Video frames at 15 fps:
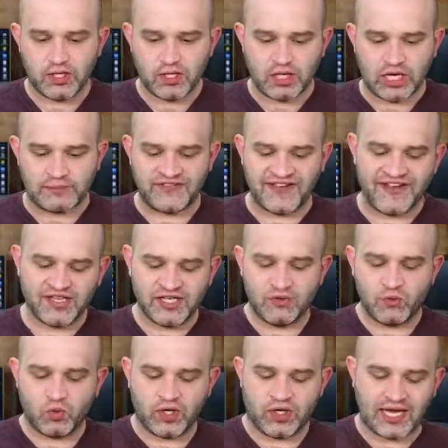If I get another
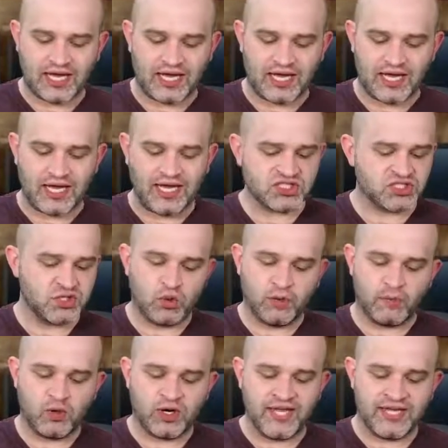one, I just need 1
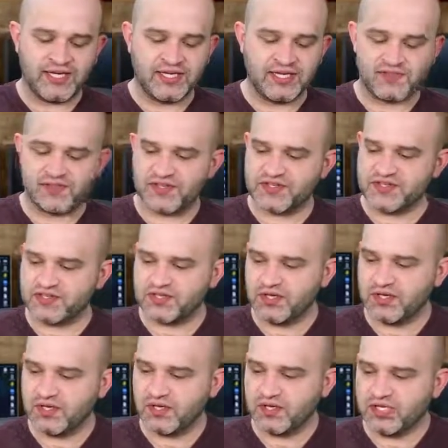more, and I can get this
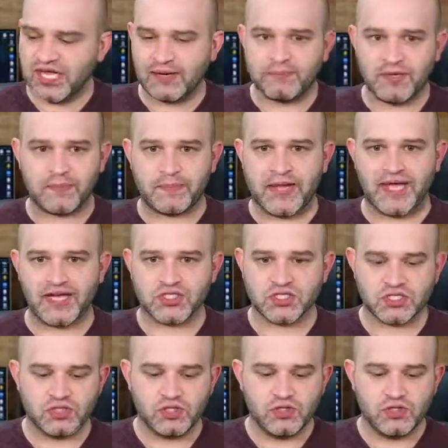camping patch.